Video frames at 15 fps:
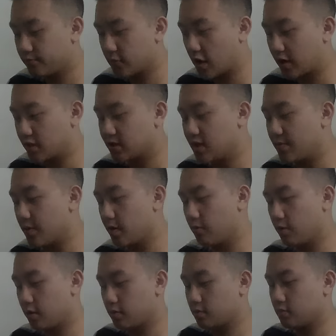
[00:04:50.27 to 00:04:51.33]
I can sleep
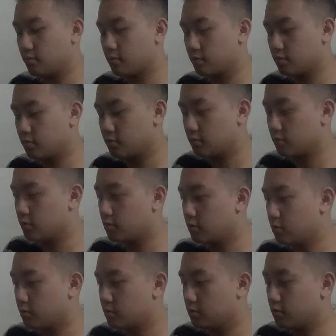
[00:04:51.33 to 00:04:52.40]
anyway.
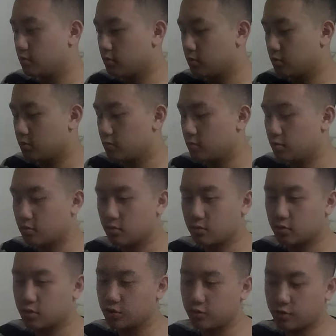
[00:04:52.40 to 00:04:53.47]

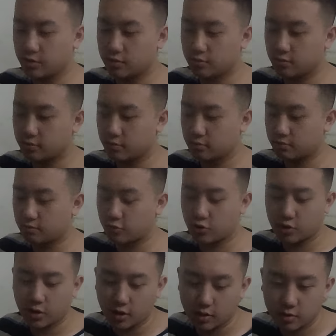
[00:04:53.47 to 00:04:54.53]
Could
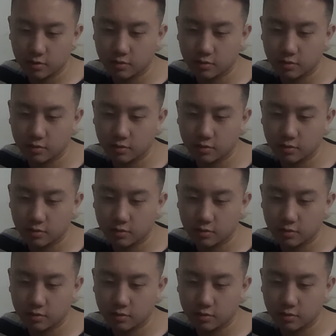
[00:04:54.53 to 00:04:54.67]
I?